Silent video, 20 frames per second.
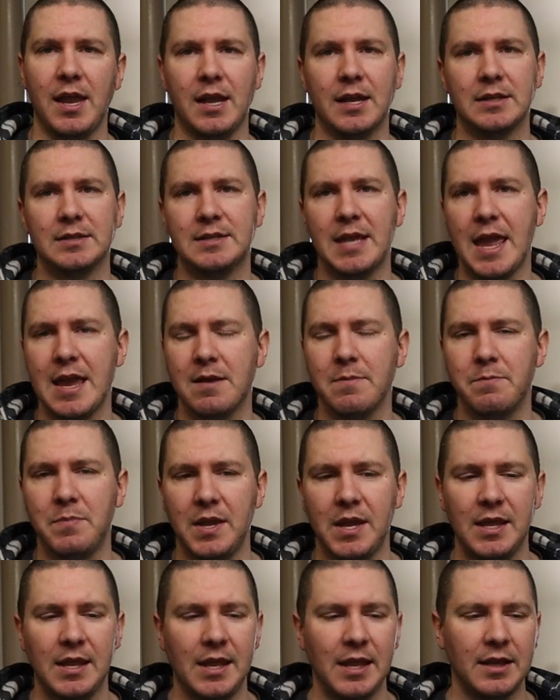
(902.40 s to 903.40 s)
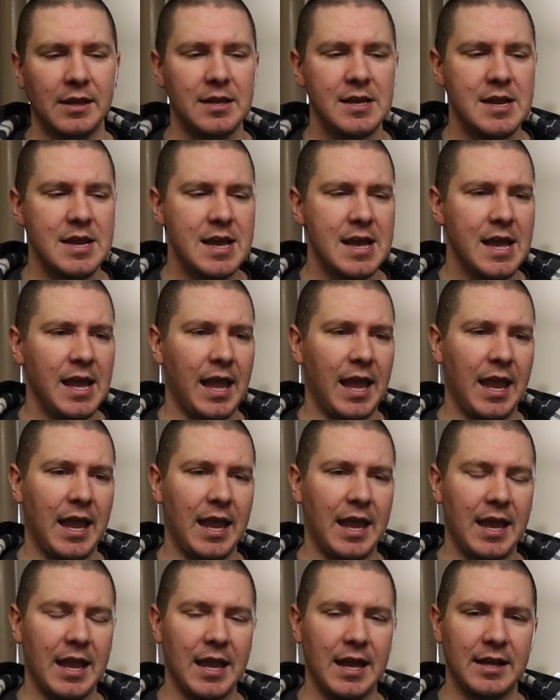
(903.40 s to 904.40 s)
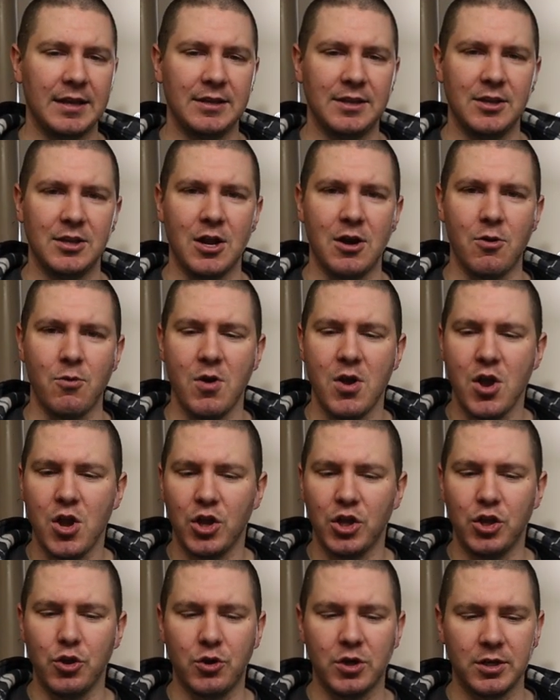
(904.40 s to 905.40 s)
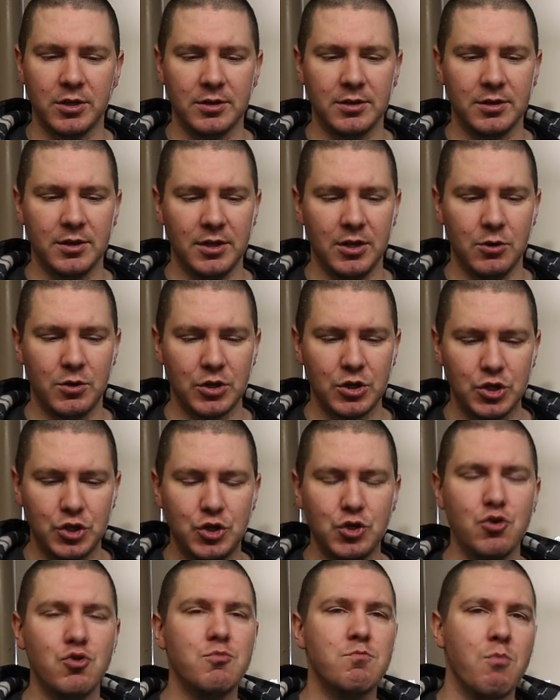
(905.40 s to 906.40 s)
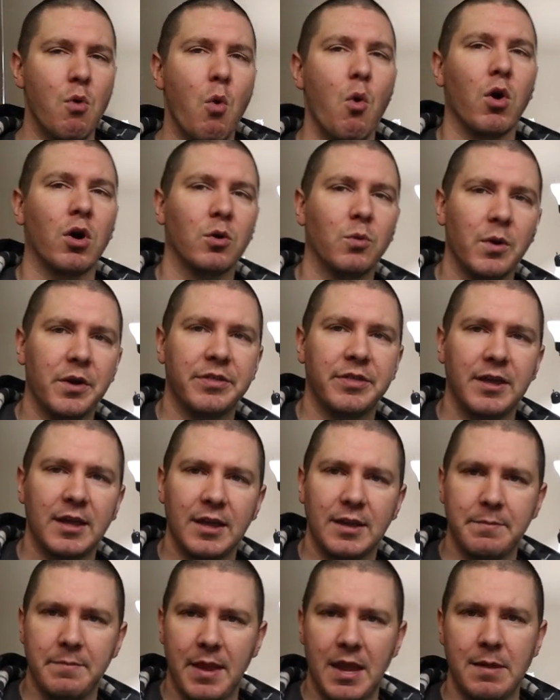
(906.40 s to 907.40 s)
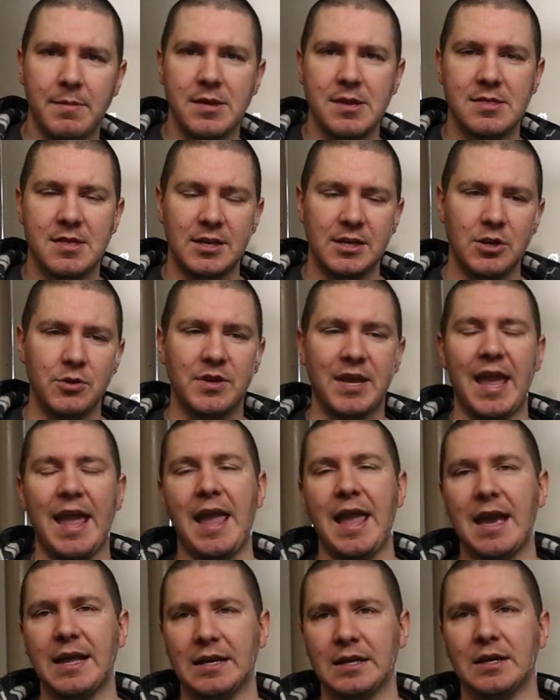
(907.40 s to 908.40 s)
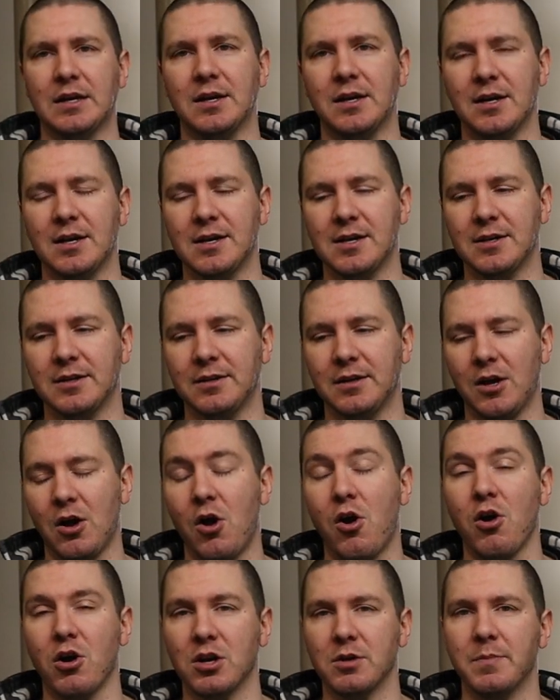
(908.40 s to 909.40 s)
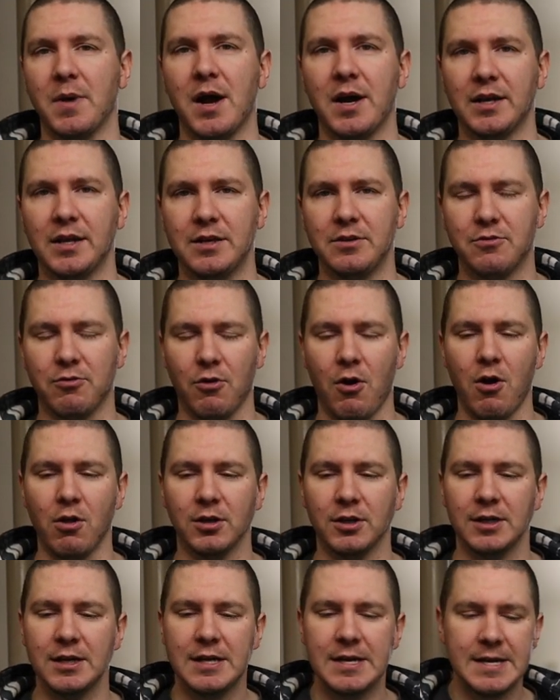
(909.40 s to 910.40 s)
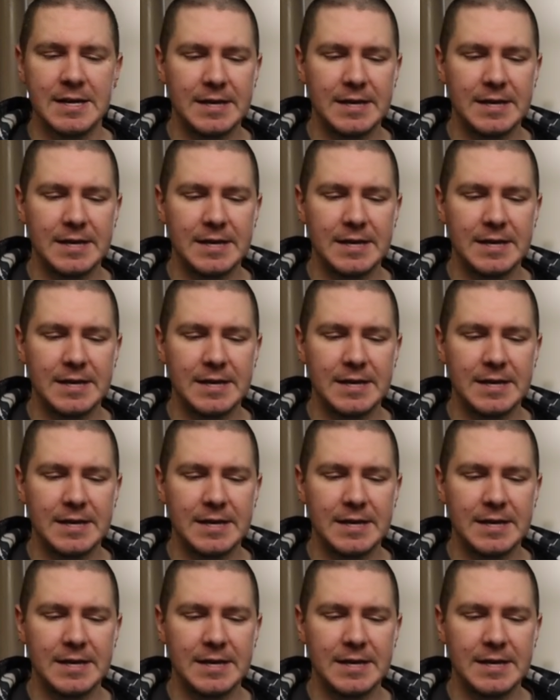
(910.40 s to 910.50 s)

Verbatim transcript: it can take a beating and you know you can you can do more with it maybe than you can a, a hard-bodied crawler